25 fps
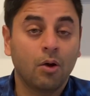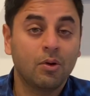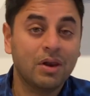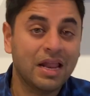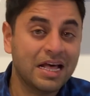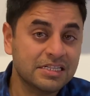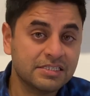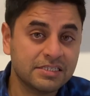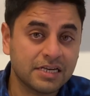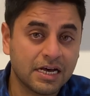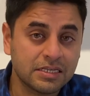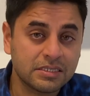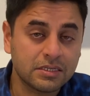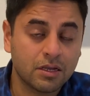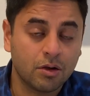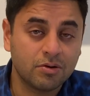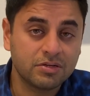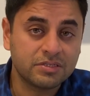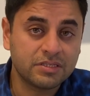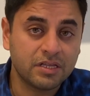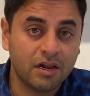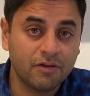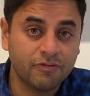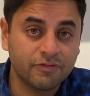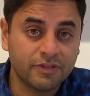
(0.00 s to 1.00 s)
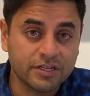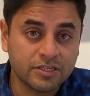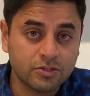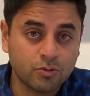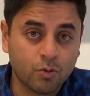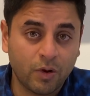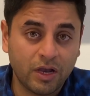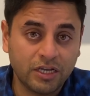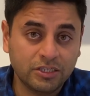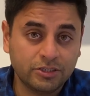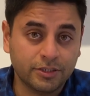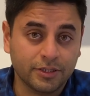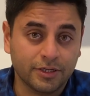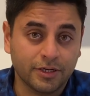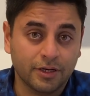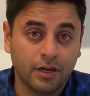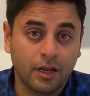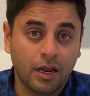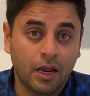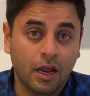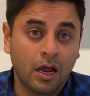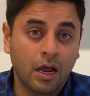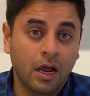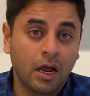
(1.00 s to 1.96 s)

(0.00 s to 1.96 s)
Now let's ask ourselves this question.